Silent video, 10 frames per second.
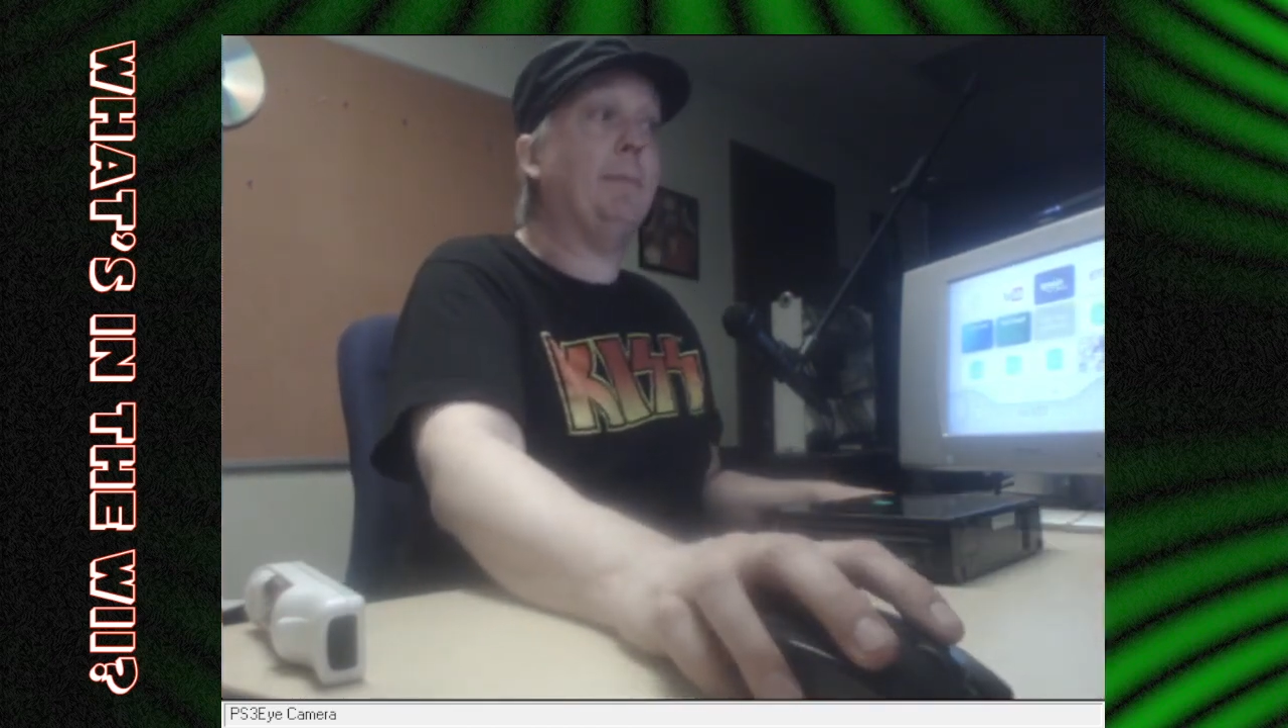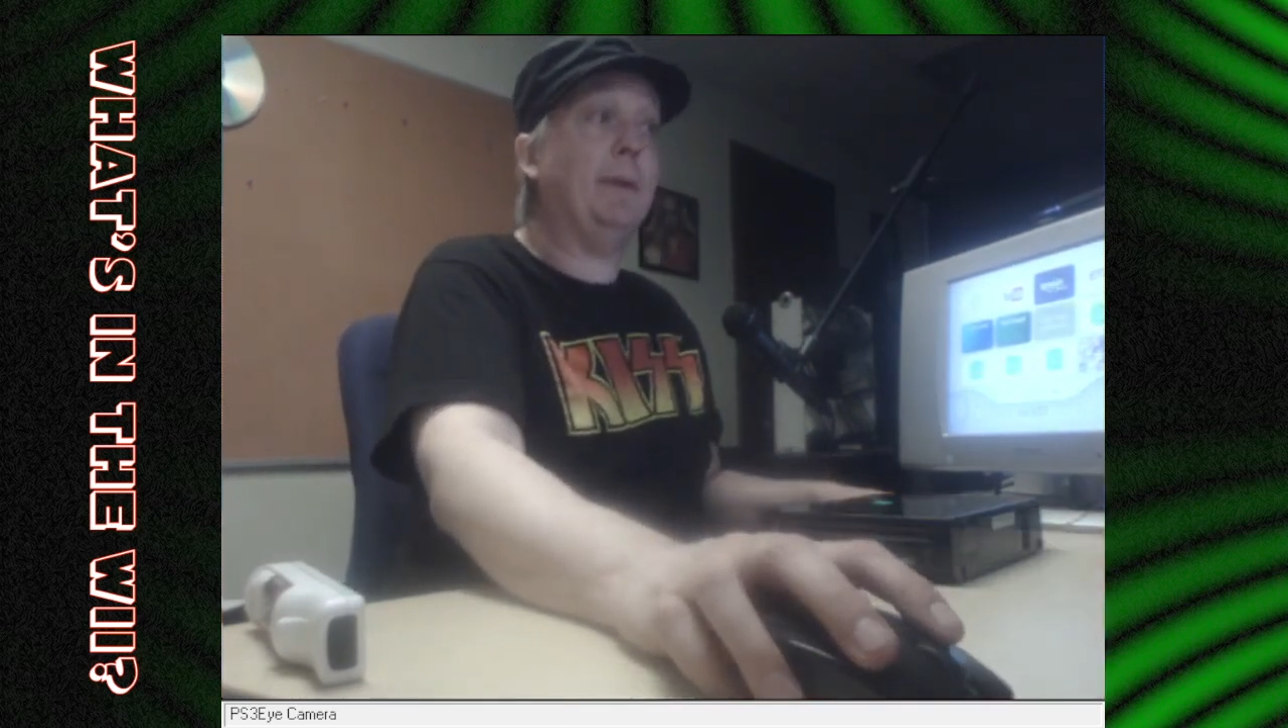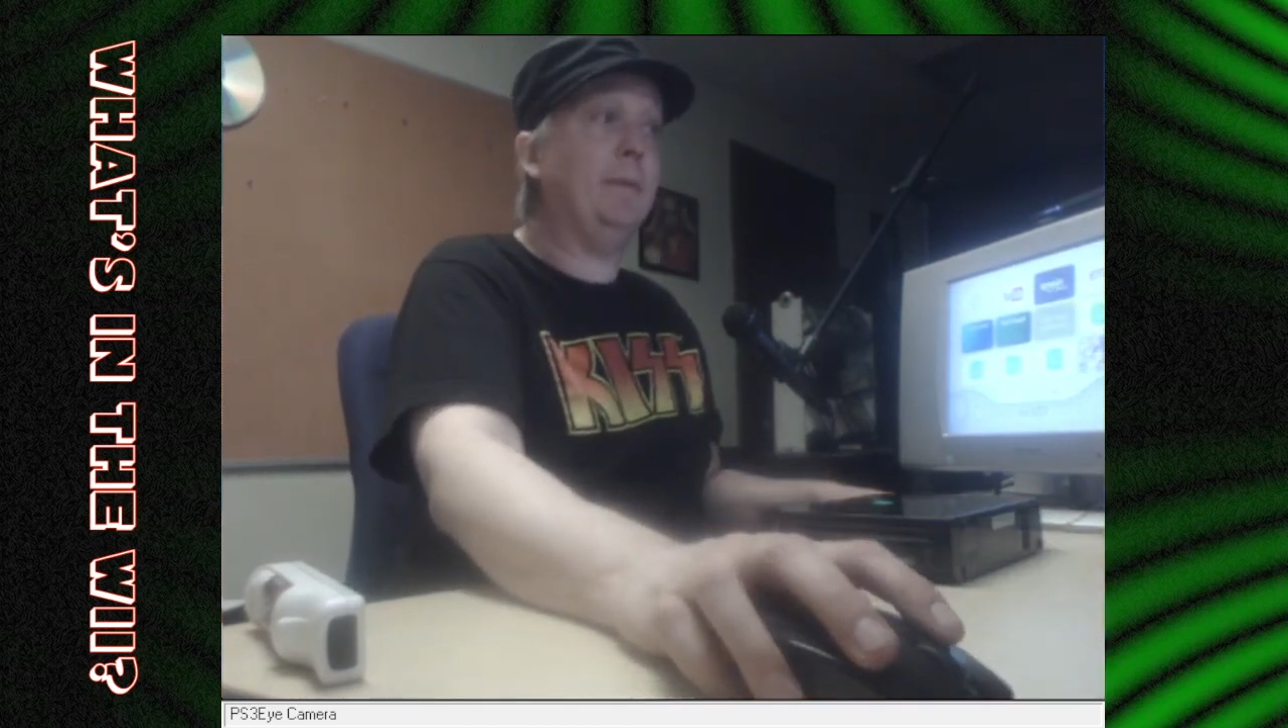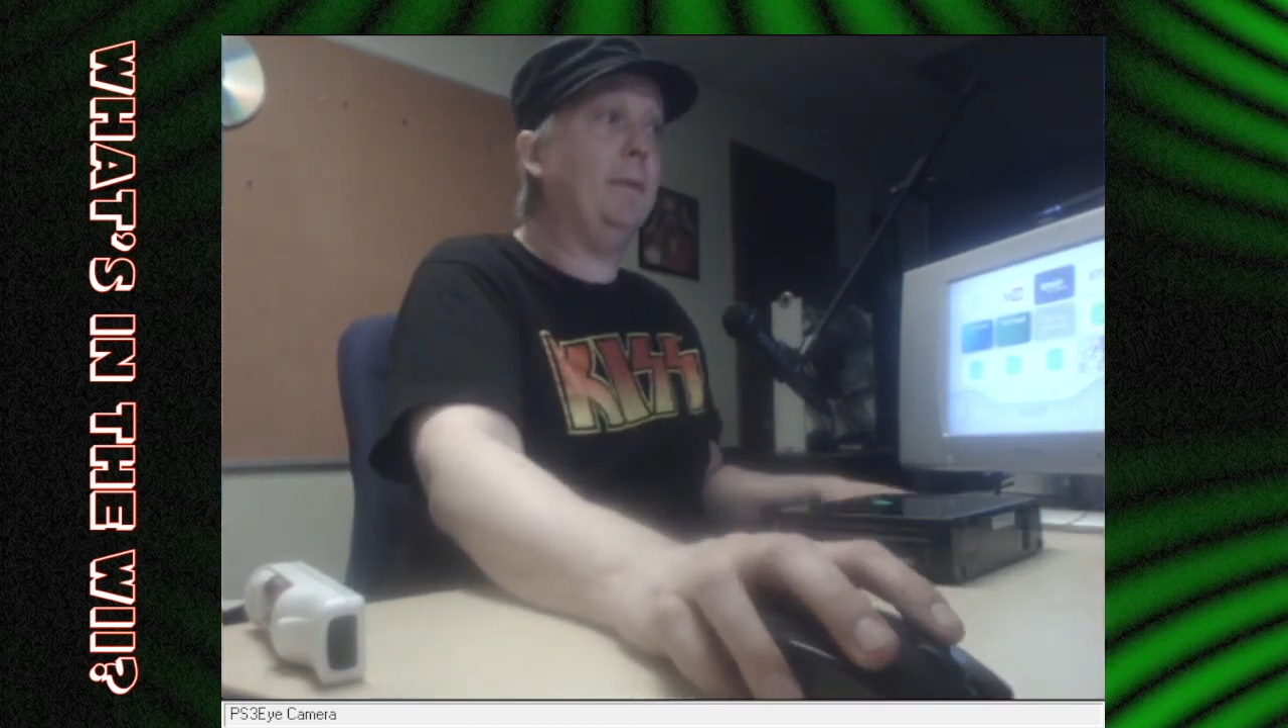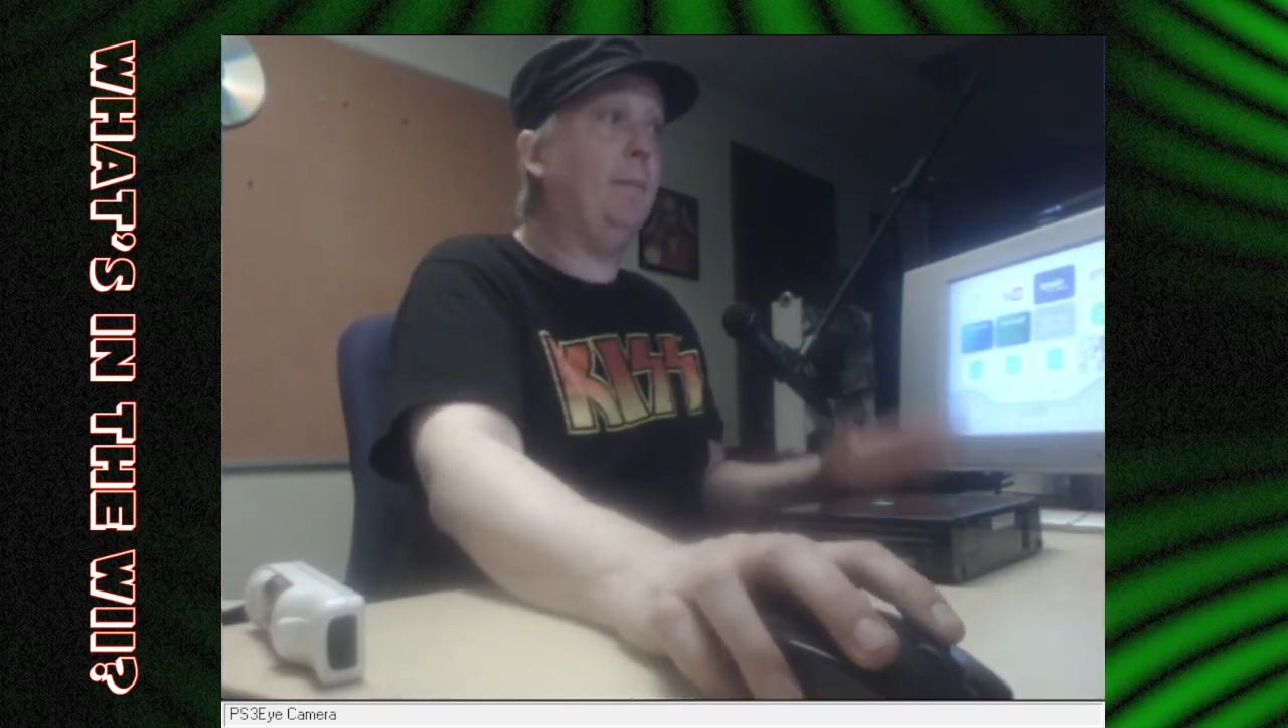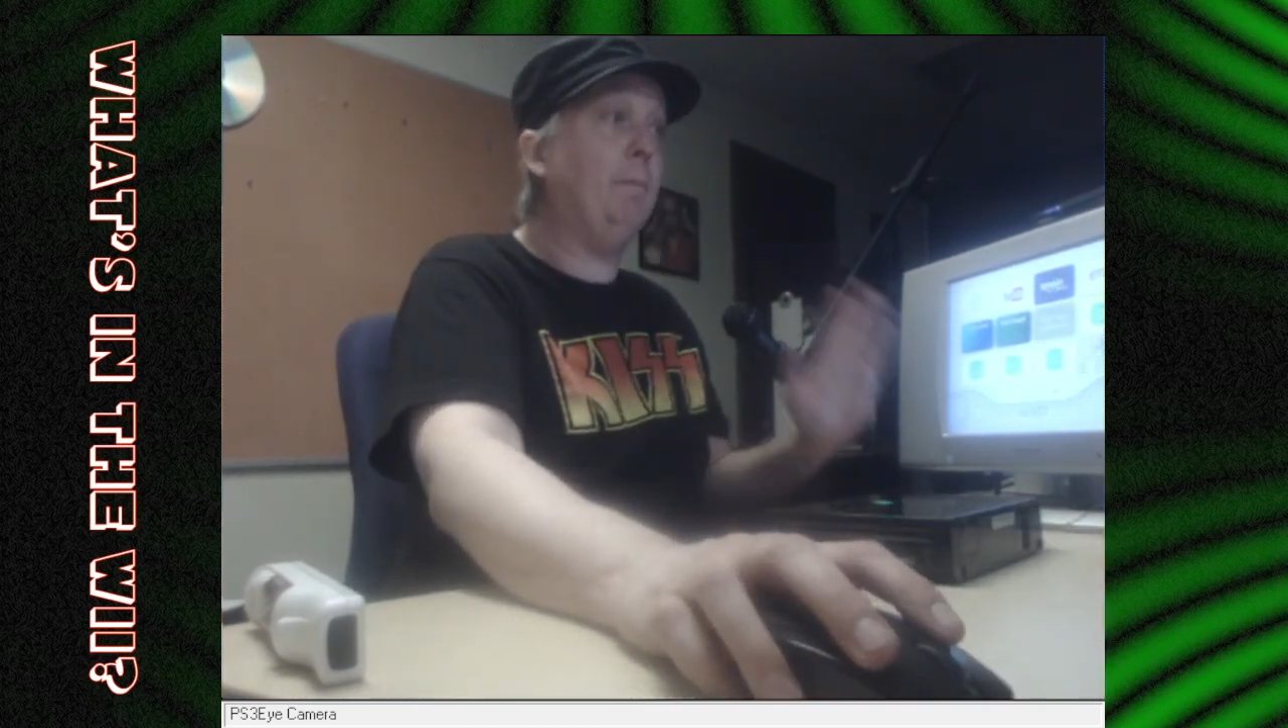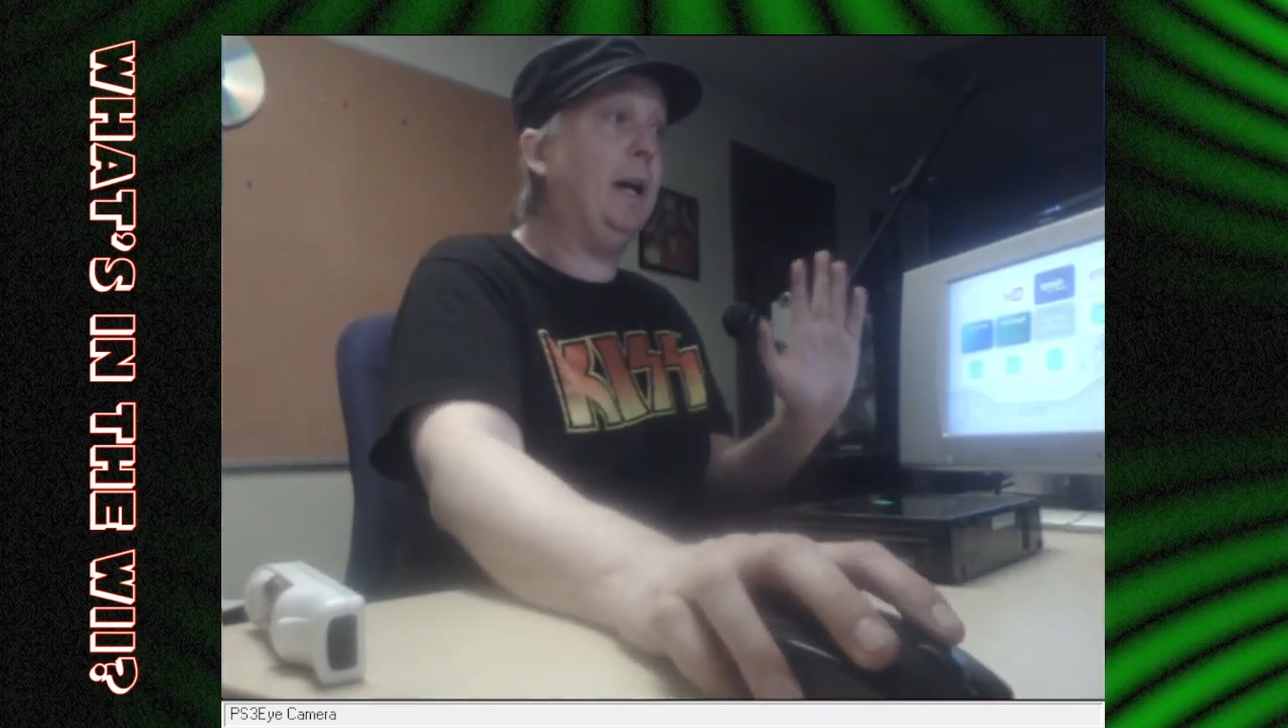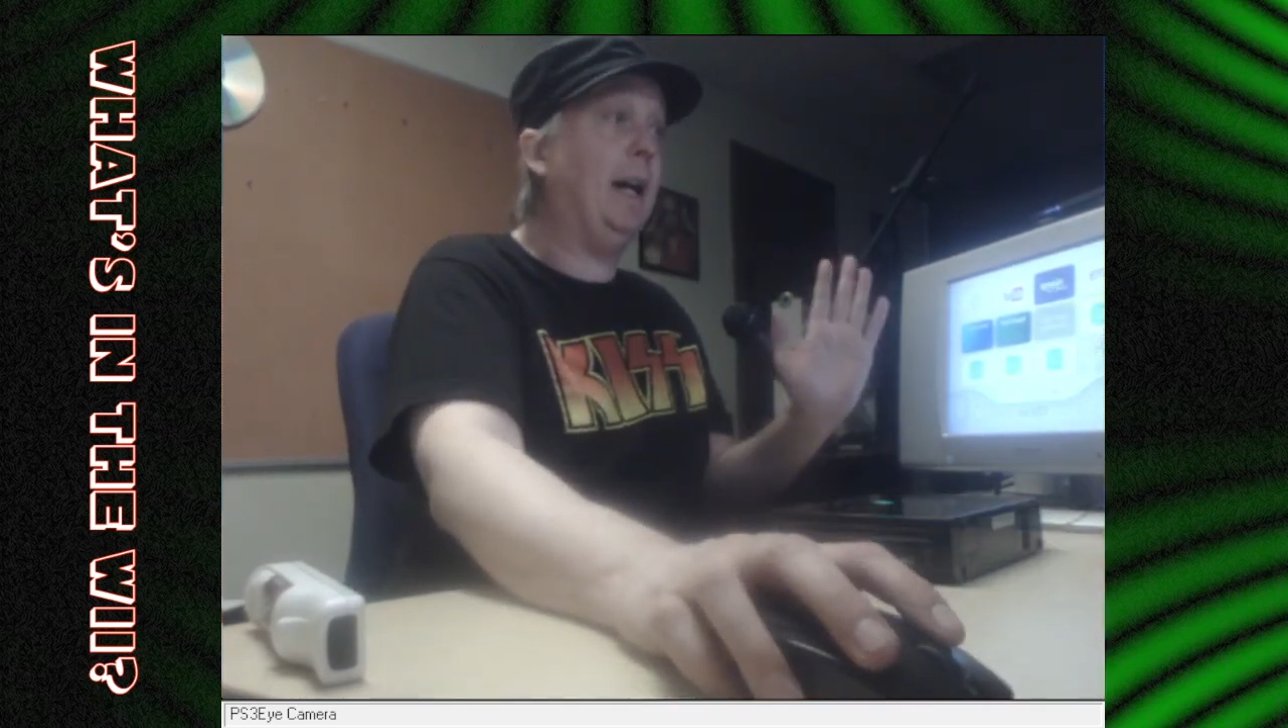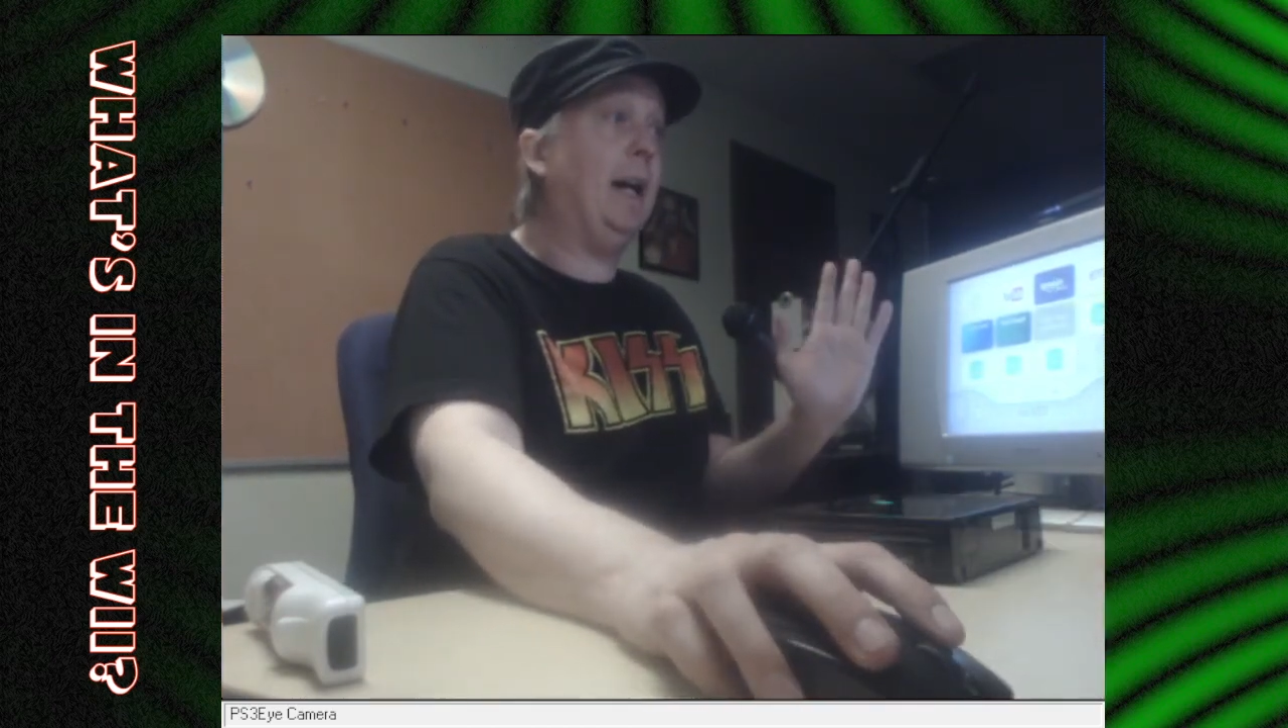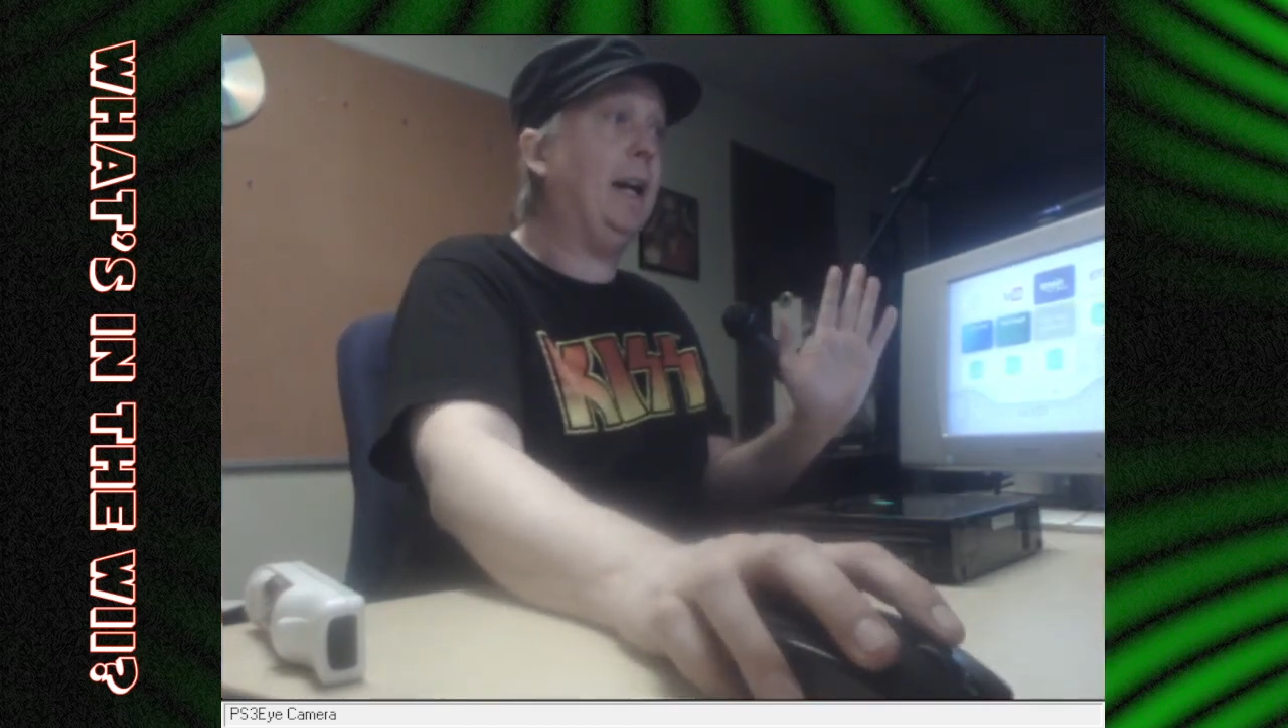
it. Bye.